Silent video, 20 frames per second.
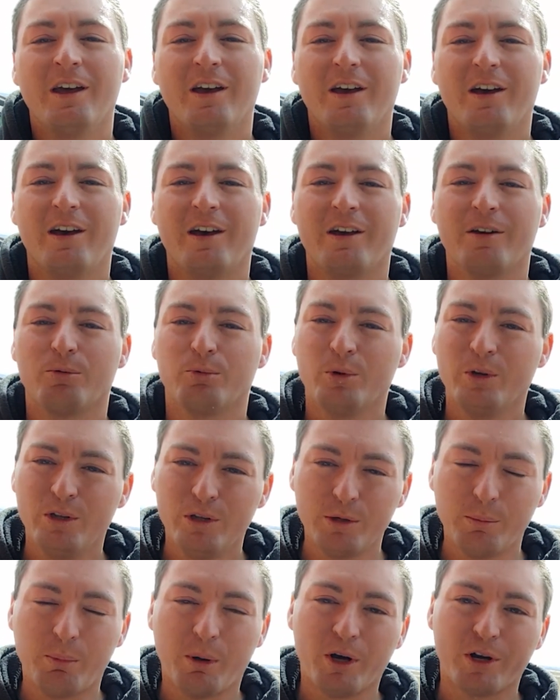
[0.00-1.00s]

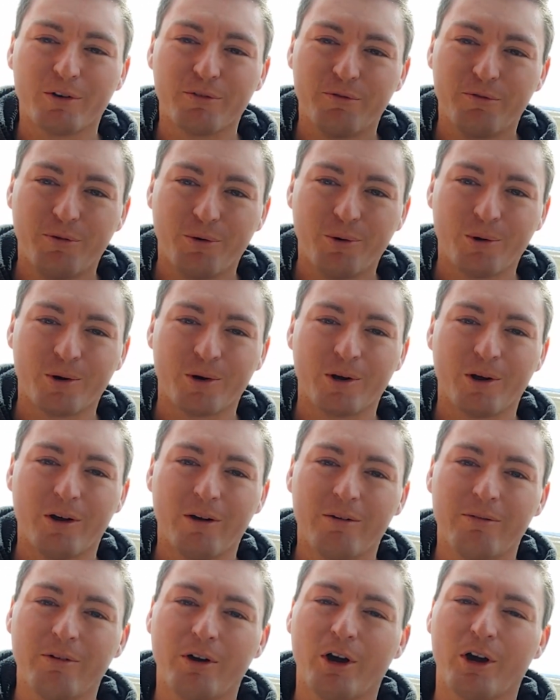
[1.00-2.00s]
really part 4
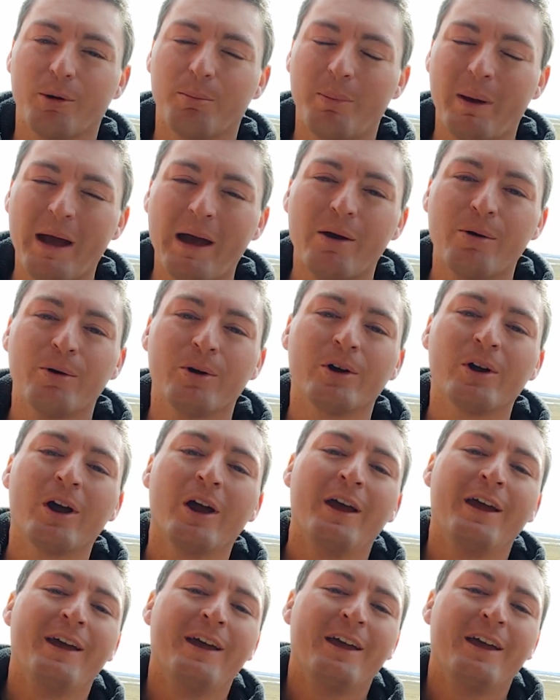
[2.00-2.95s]
of our power